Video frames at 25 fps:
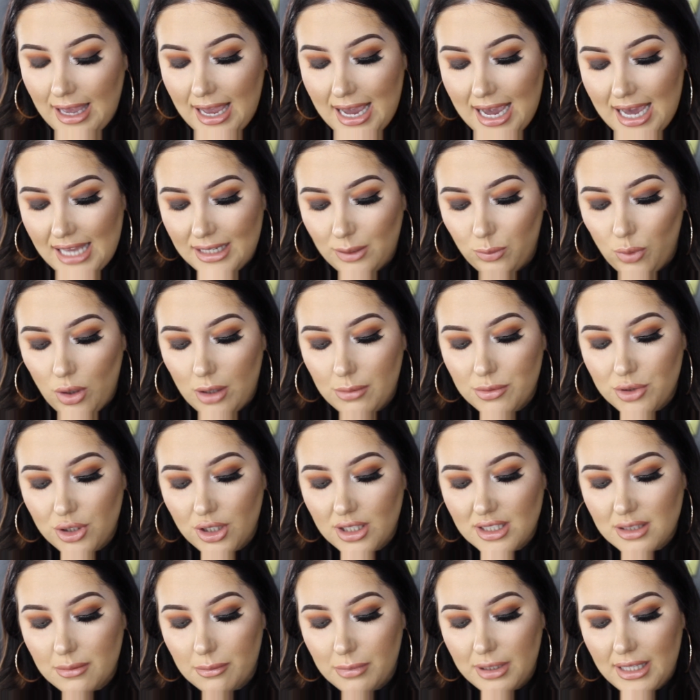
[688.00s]
And what I'm
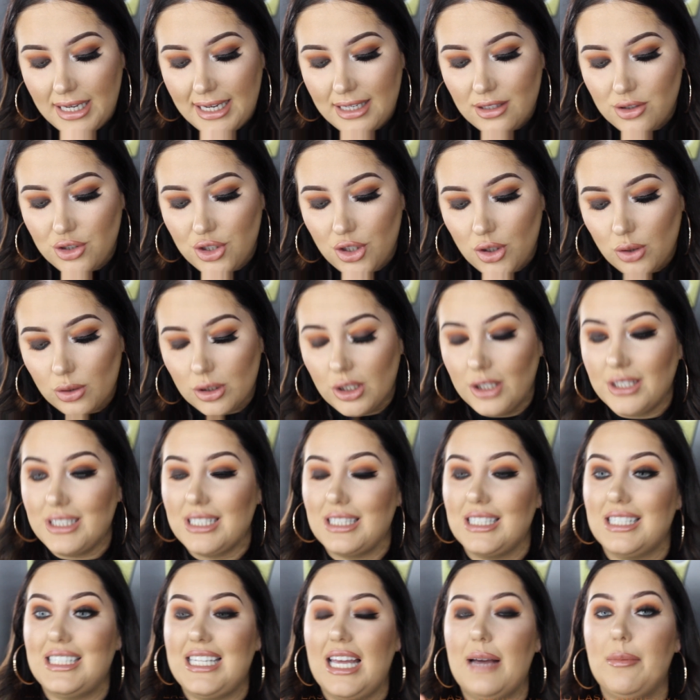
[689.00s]
doing is I'm applying duo glue
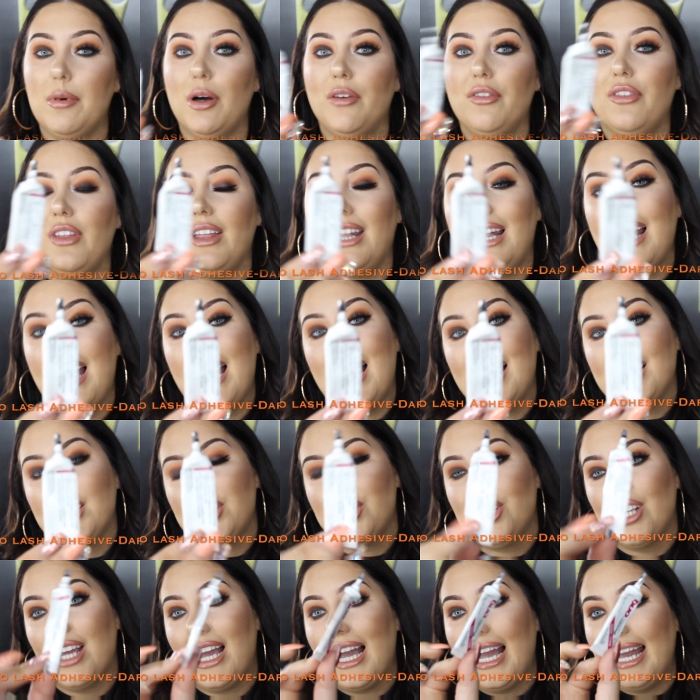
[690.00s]
to the tip of the
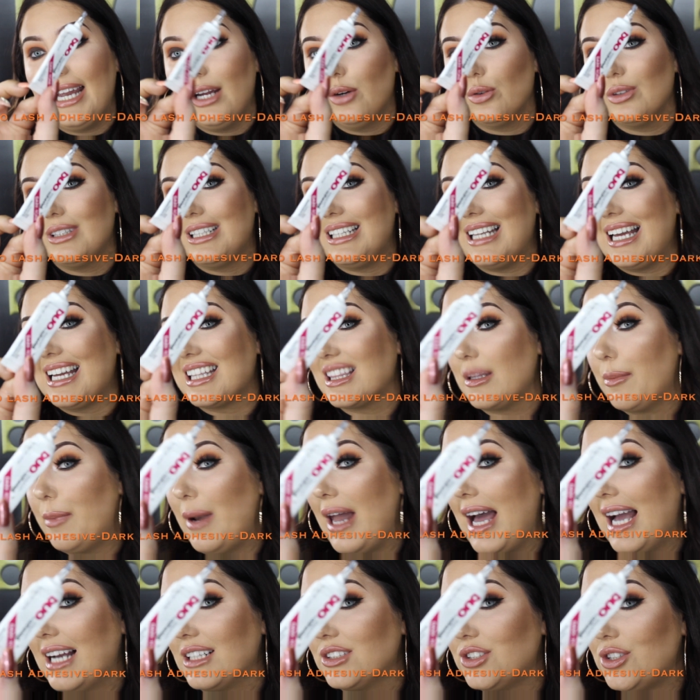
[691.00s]
lash. I only like the
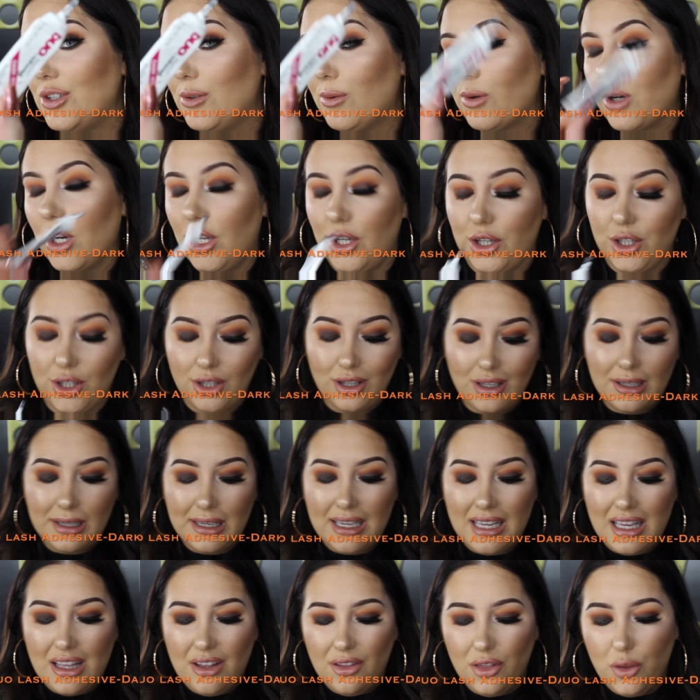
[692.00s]
black duo glue.
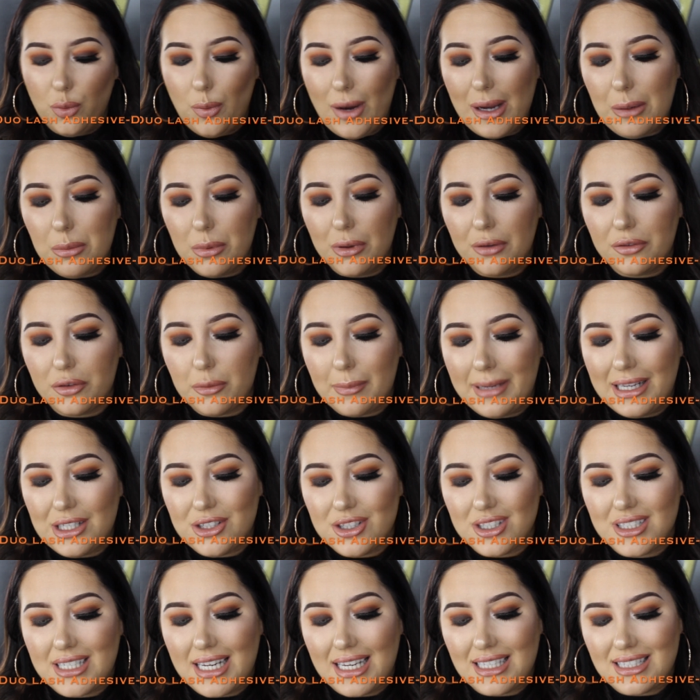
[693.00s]
The white one for me,
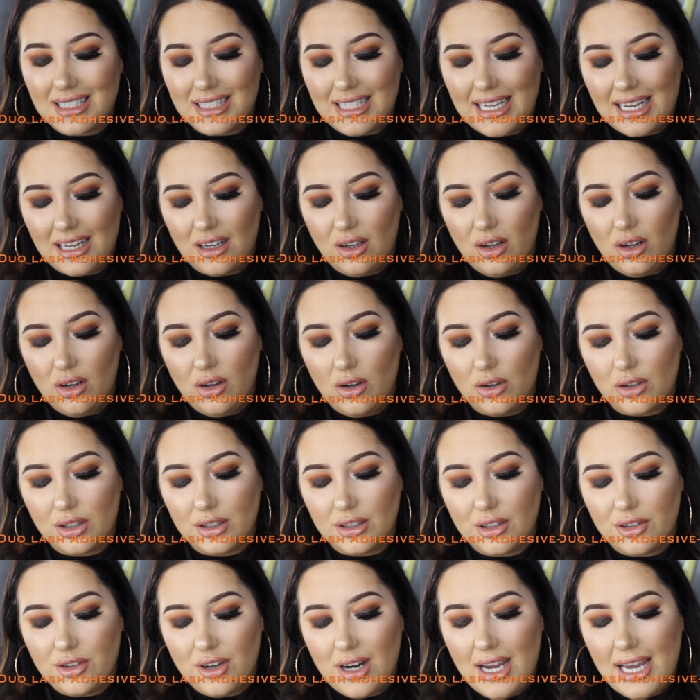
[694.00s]
it just tends to take a lot
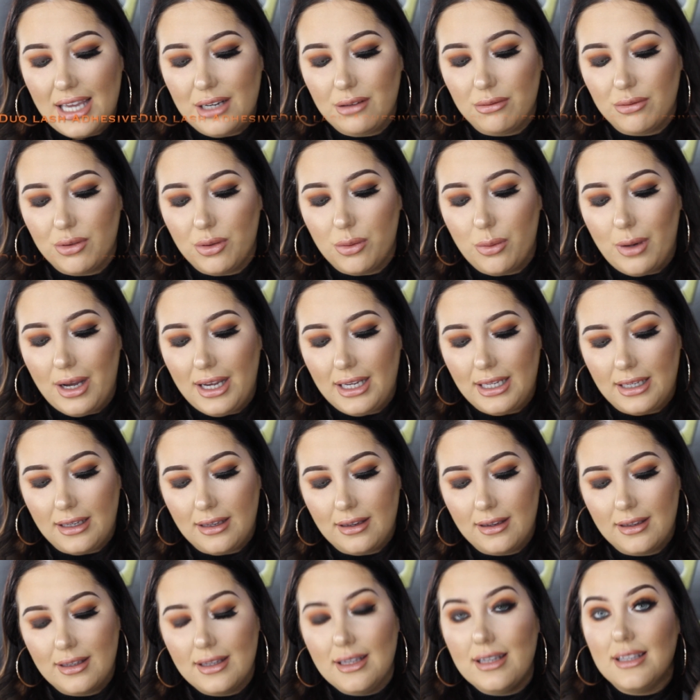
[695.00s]
longer to dry. I don't know why.
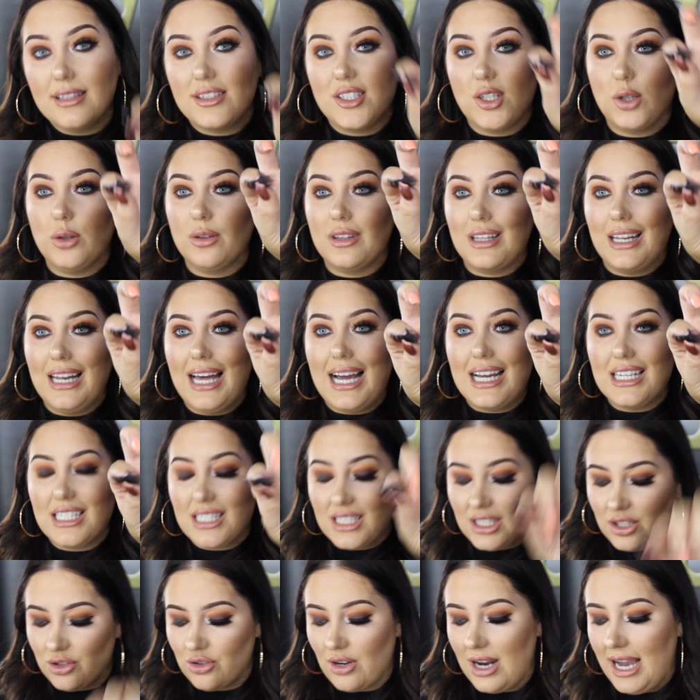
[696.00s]
So the
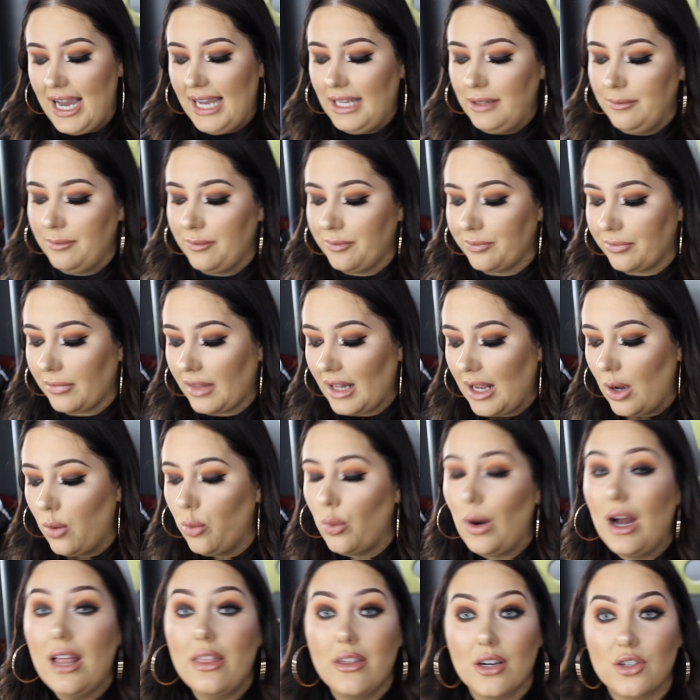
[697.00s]
lash is drying,
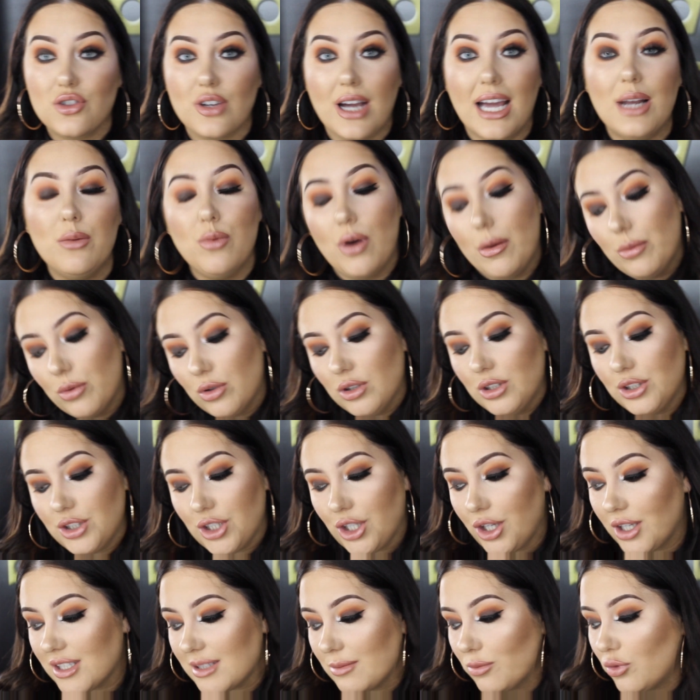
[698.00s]
and while they're drying, what I'm going
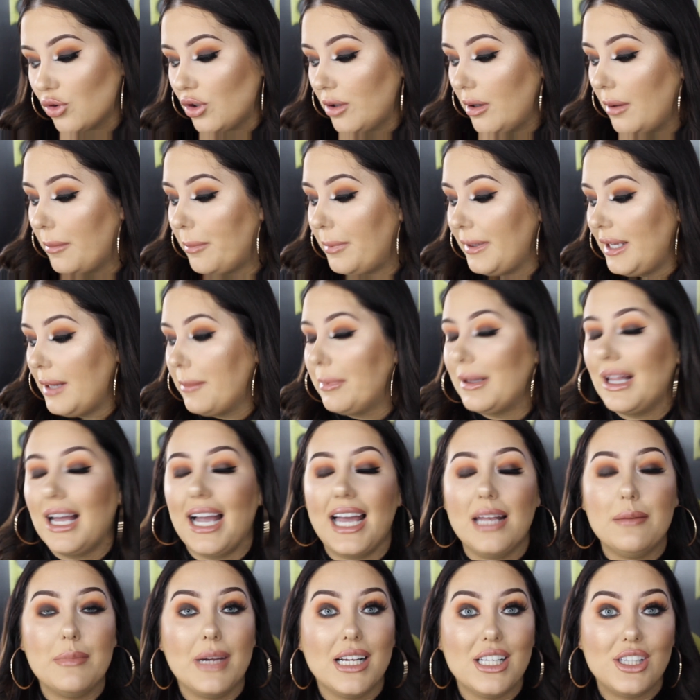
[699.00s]
to do is I'm going to be
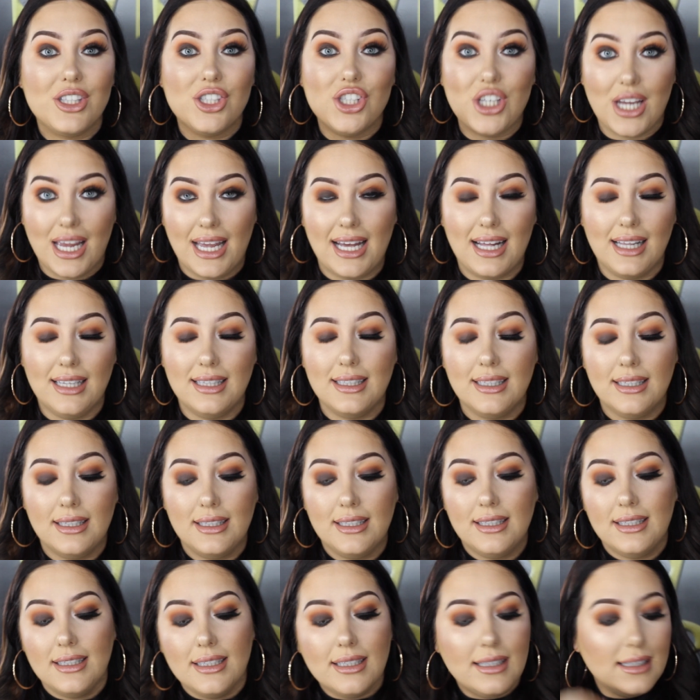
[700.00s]
applying my gel
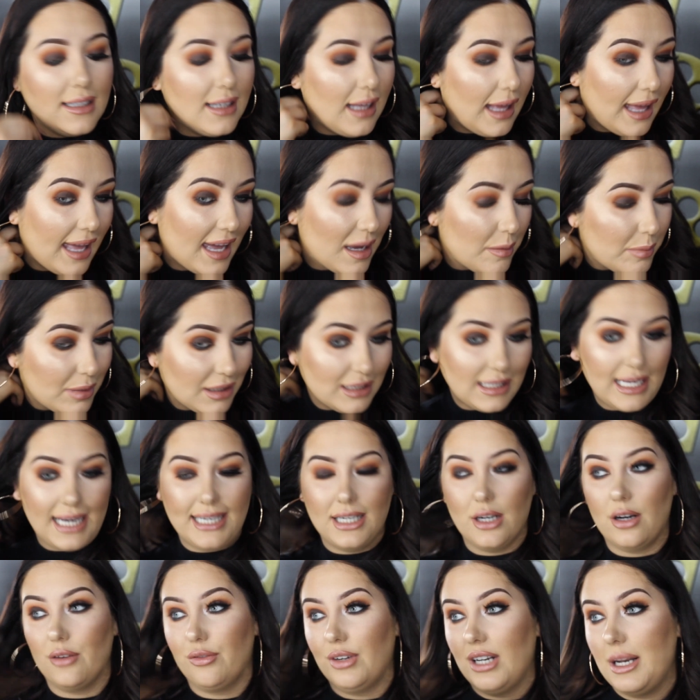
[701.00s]

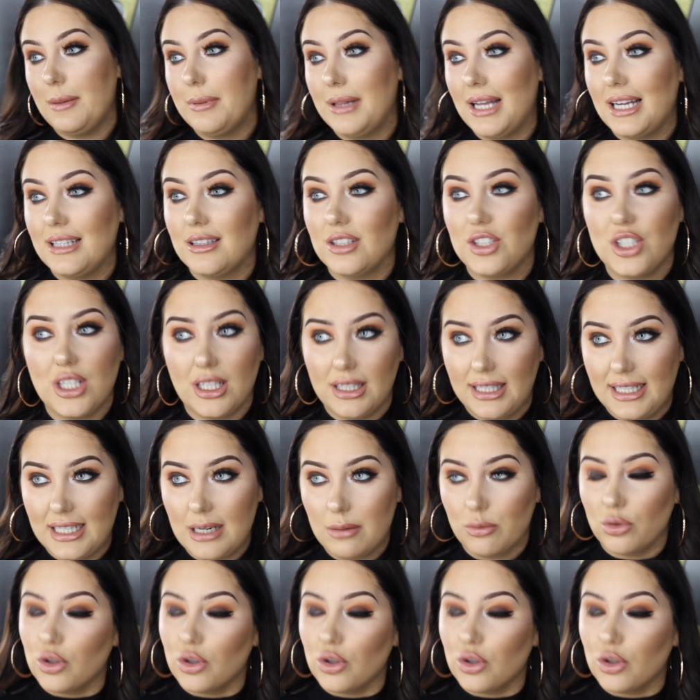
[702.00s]
liner. I've already applied the gel liner.